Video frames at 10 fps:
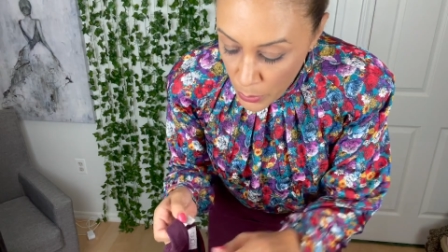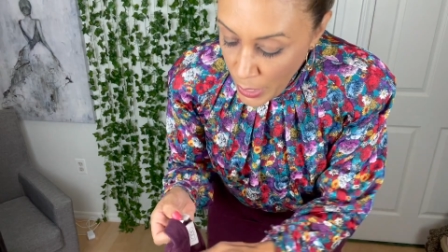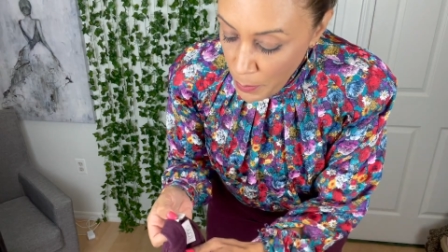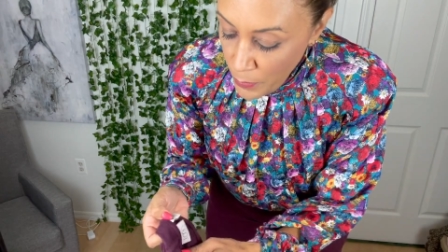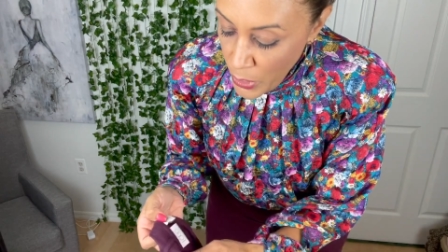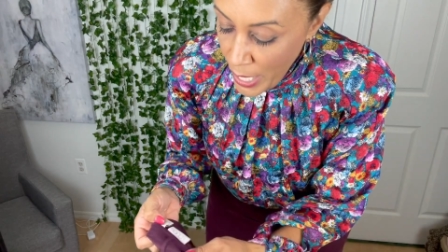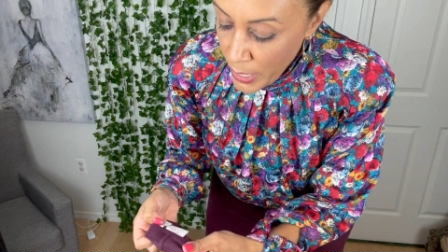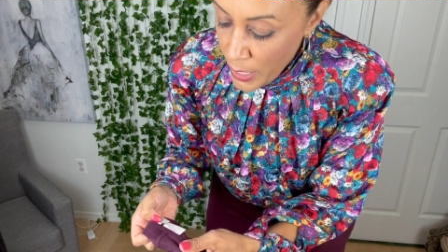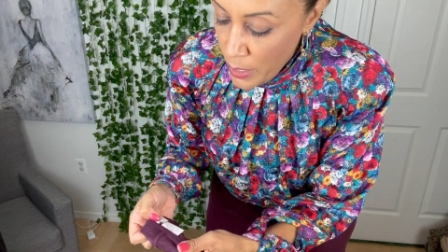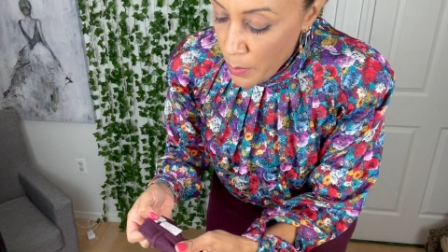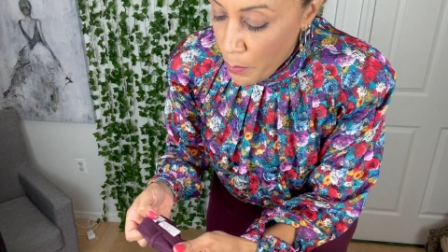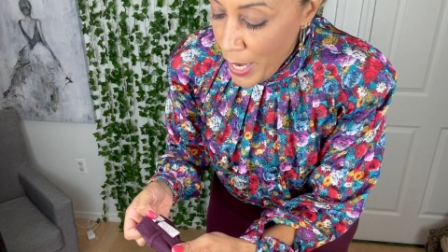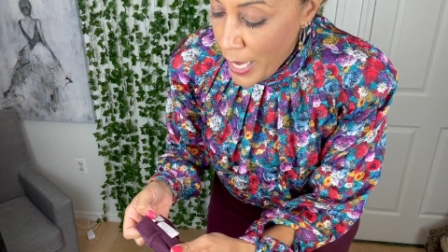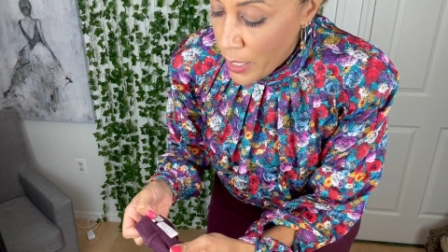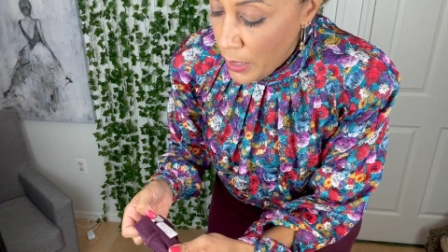type of jacket
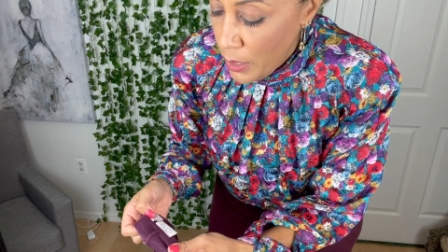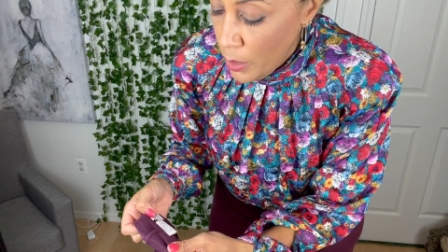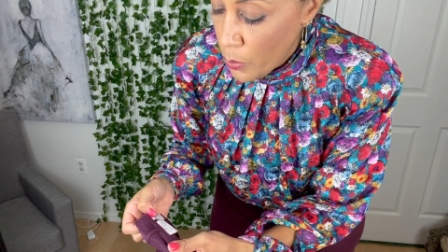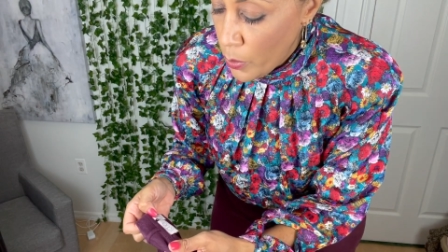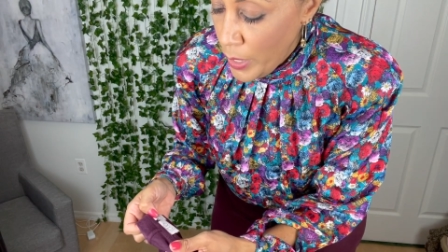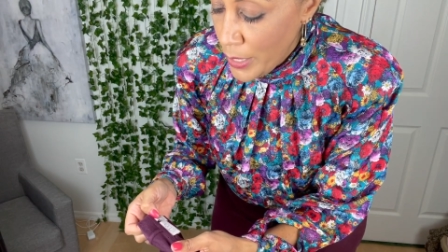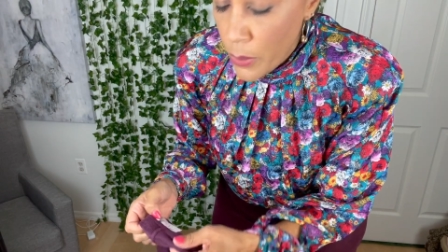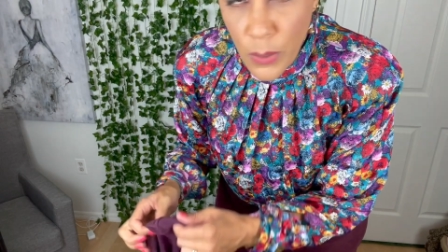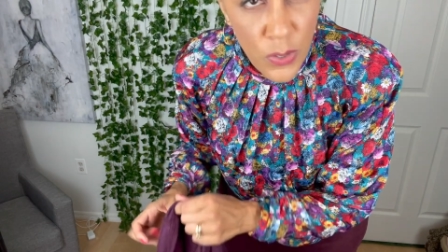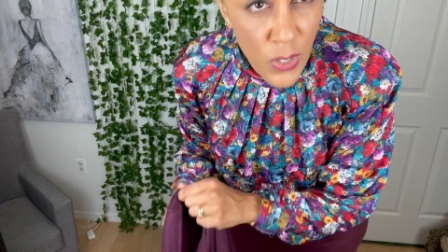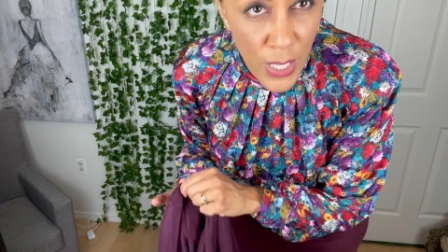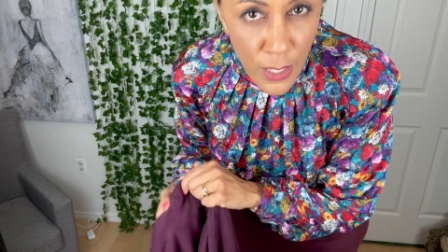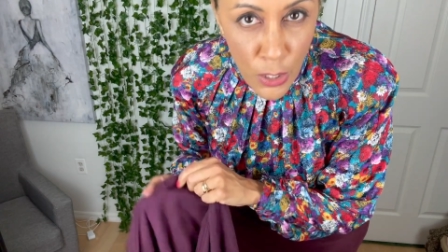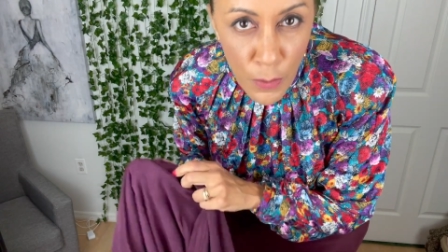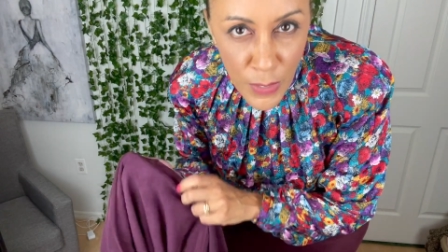by Lori Goldstein,
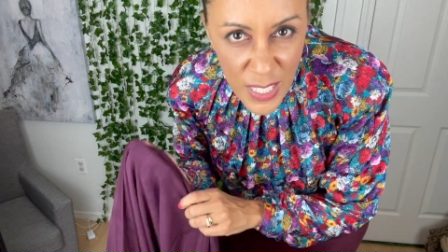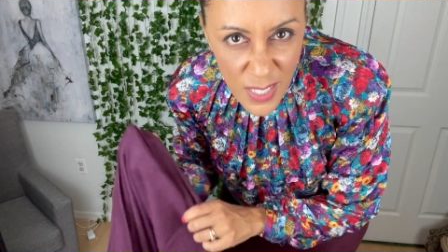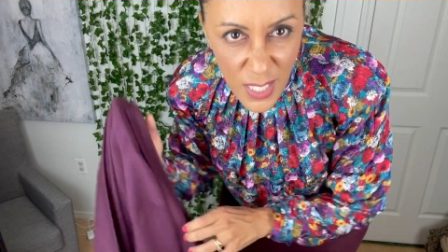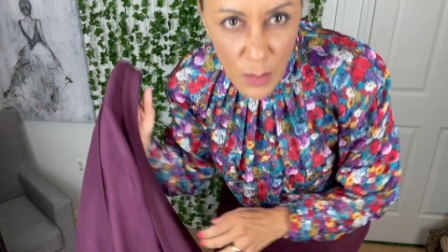QVC